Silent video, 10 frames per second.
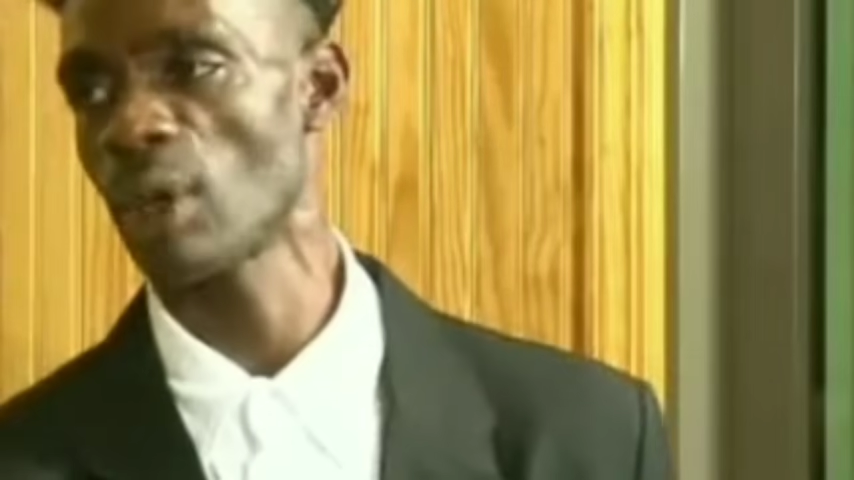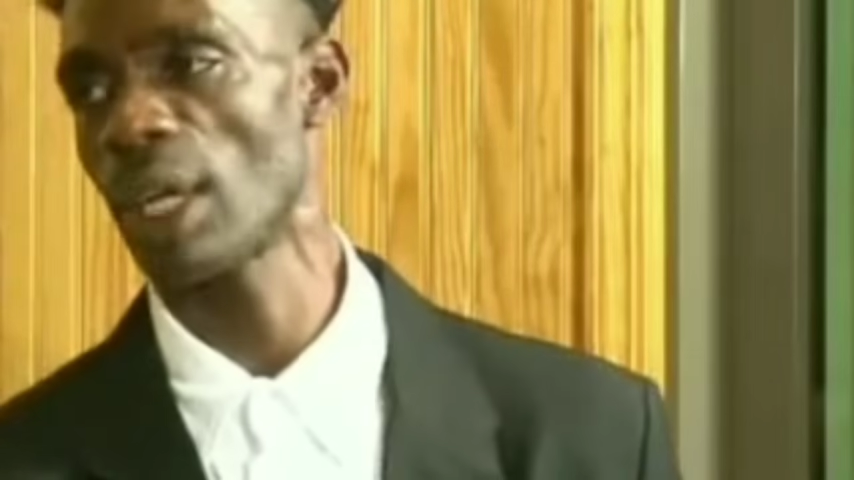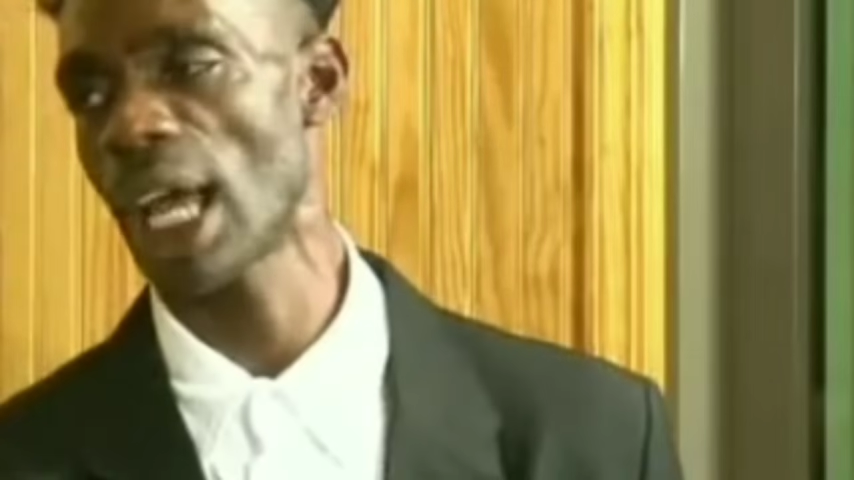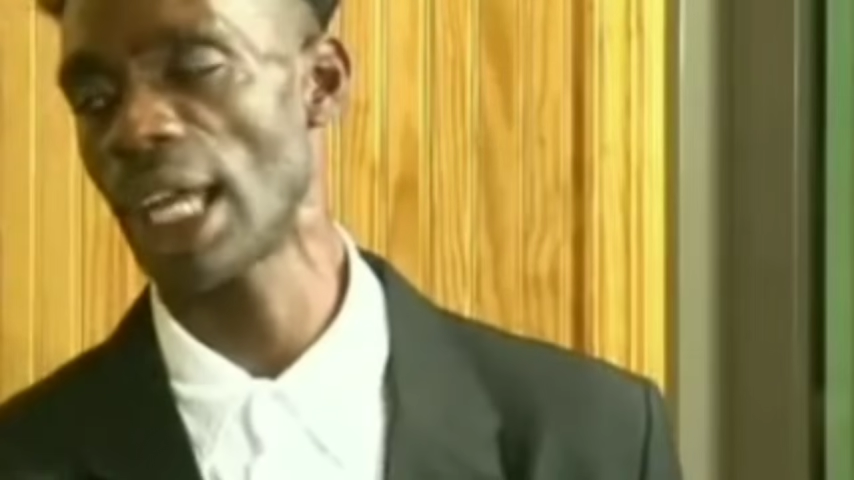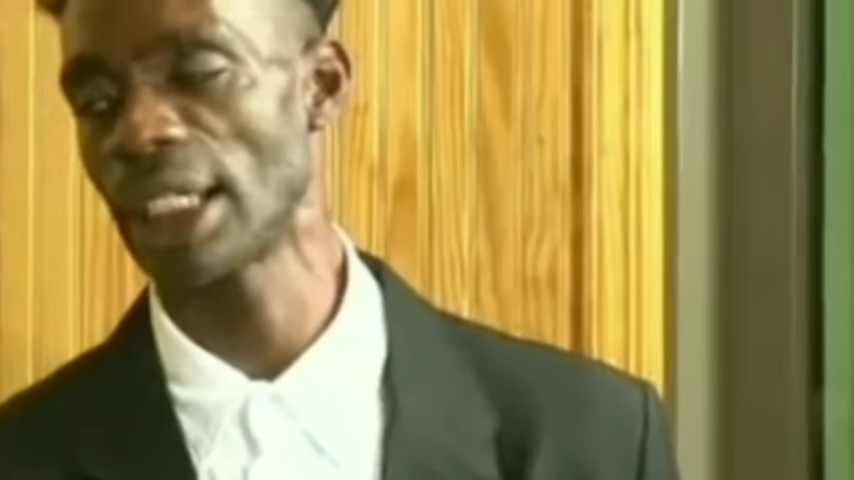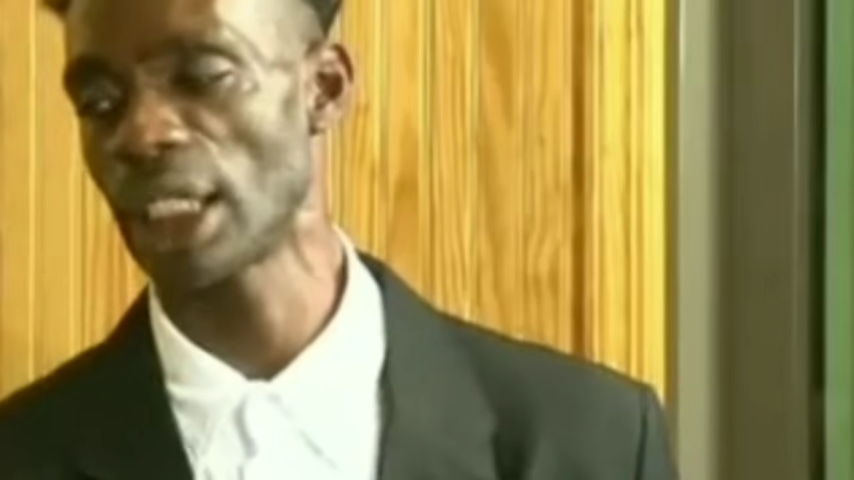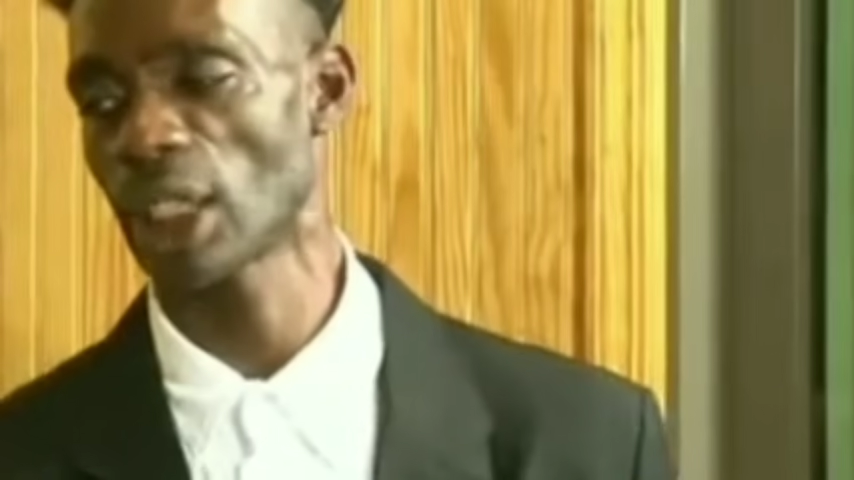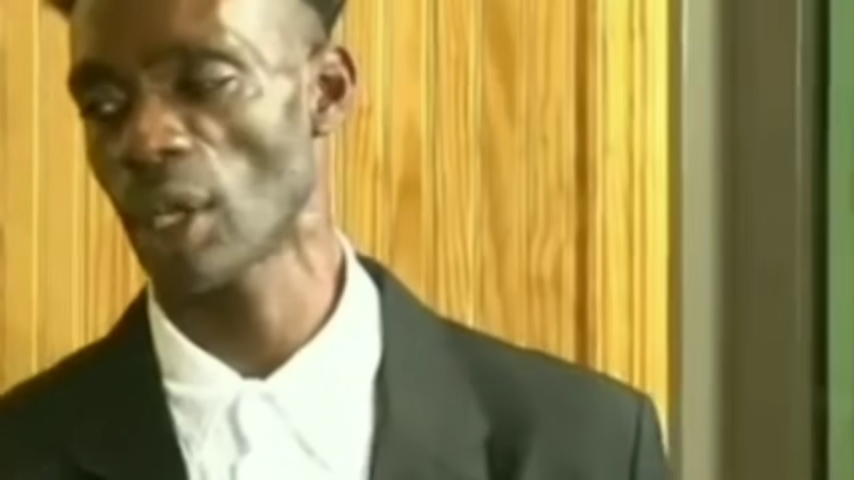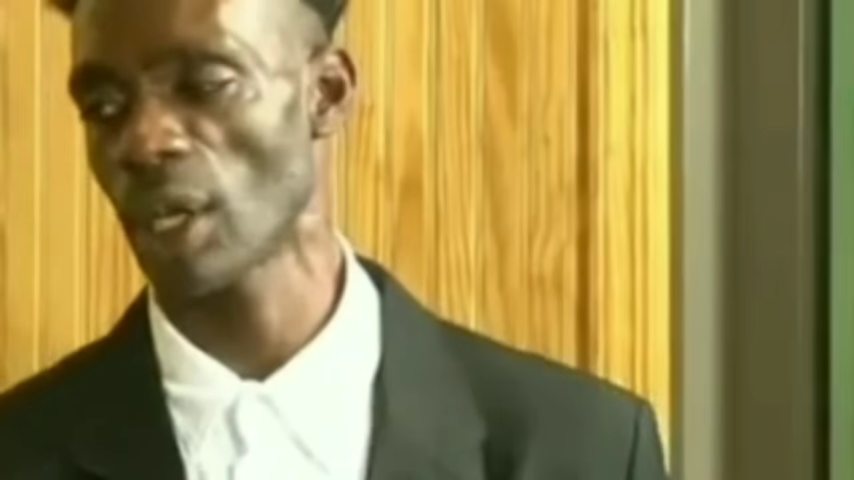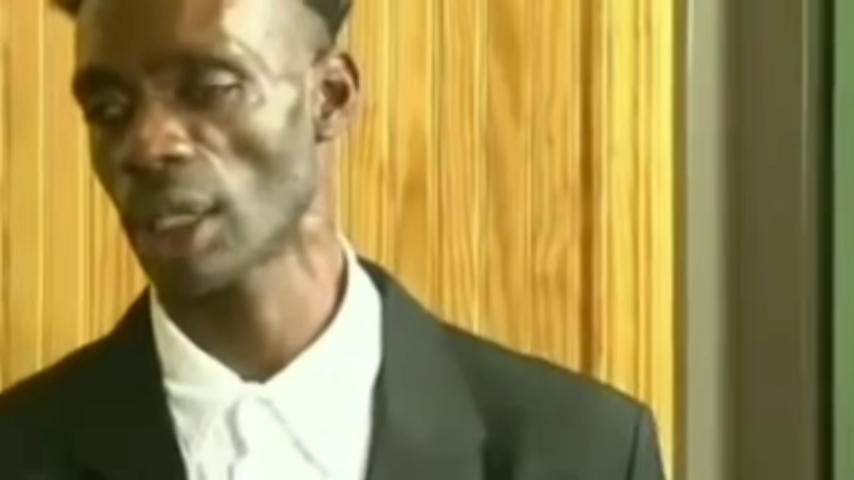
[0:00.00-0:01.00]
would you
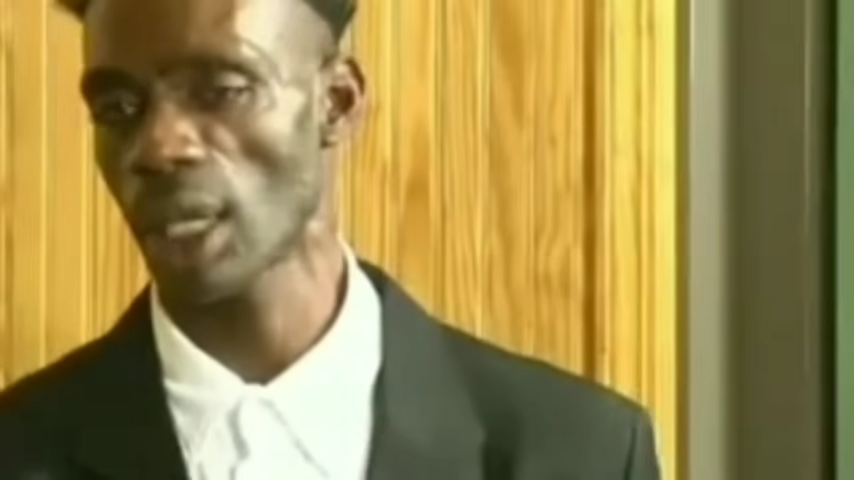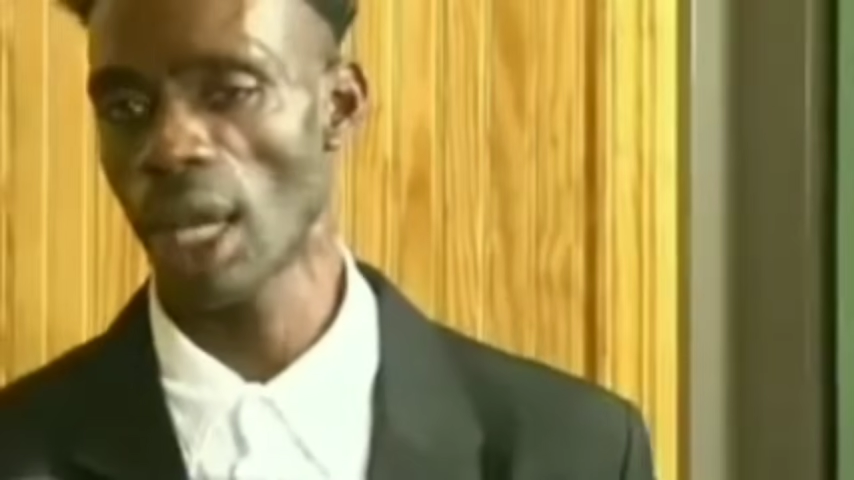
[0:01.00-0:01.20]
grant